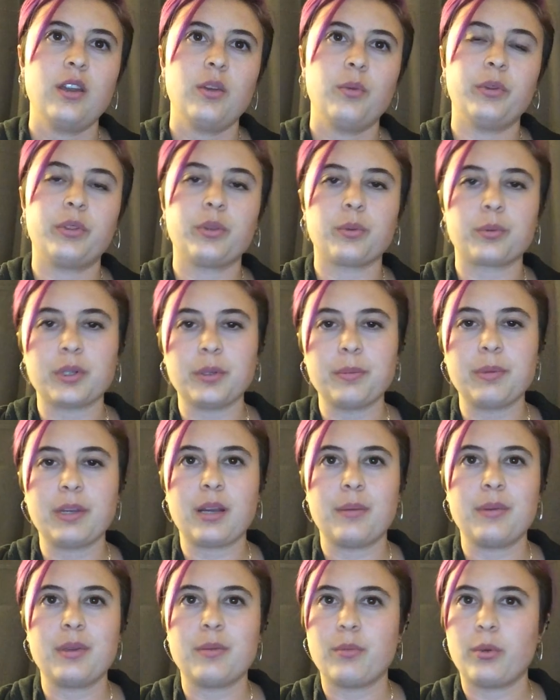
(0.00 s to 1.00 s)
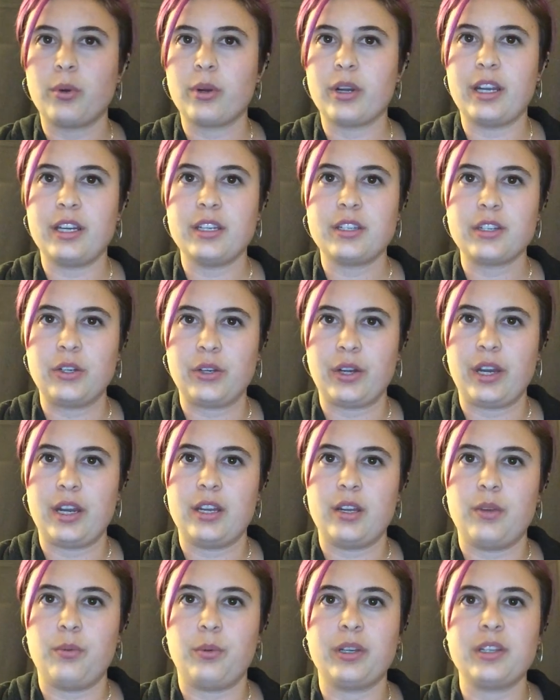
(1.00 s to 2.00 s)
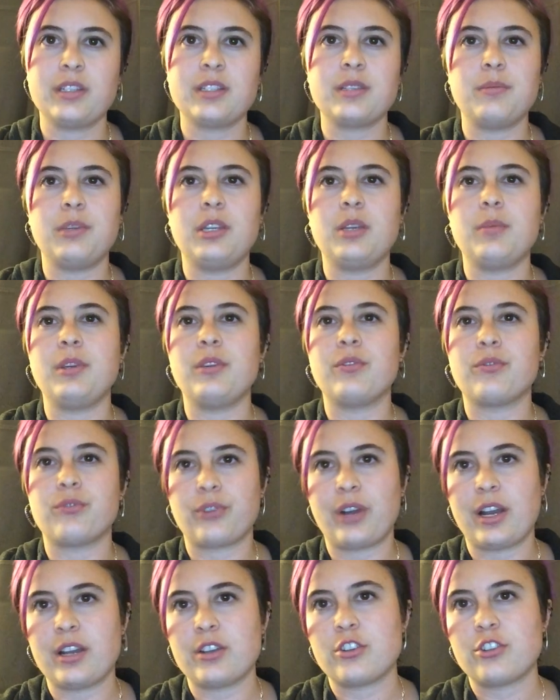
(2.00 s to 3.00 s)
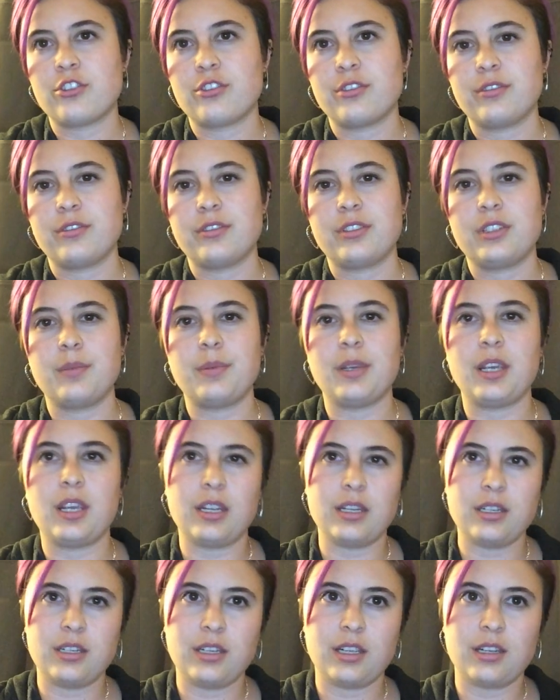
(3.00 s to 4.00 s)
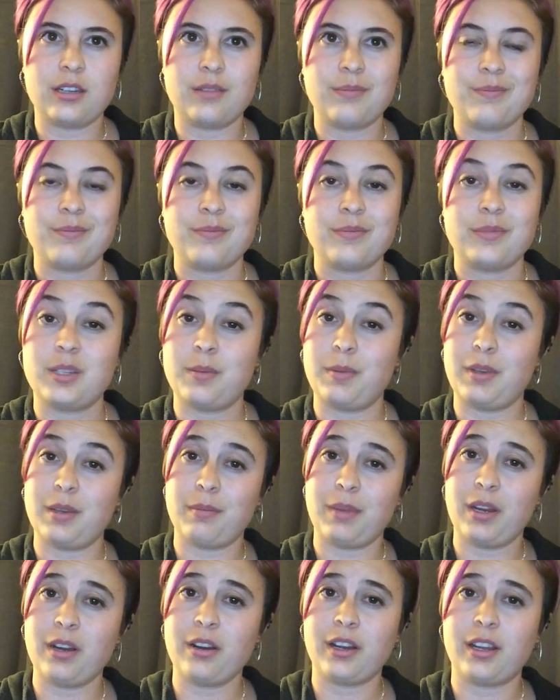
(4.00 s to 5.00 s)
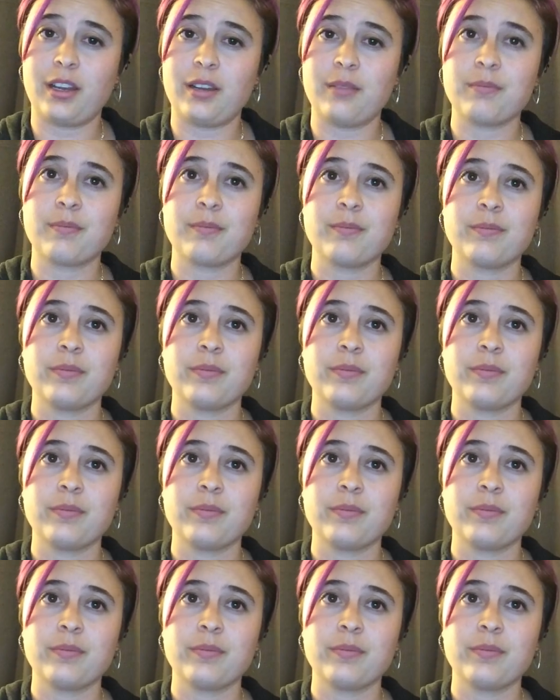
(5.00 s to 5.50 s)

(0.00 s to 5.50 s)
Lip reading: With the world becoming more integrated, what does it mean to be French, to be Indian, to be American?